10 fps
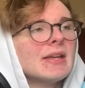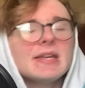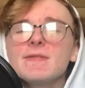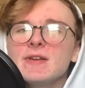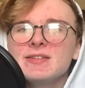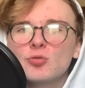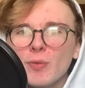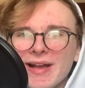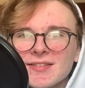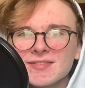even
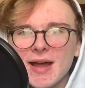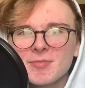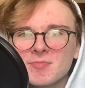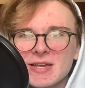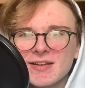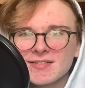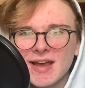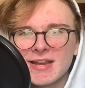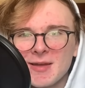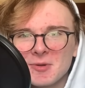Greg stops being a
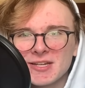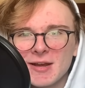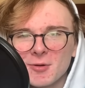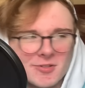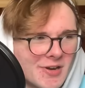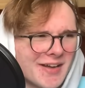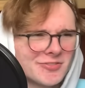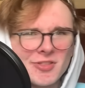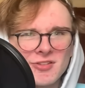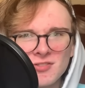dynamic character after
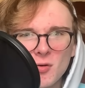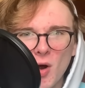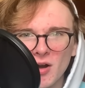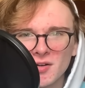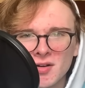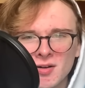the zoo arc.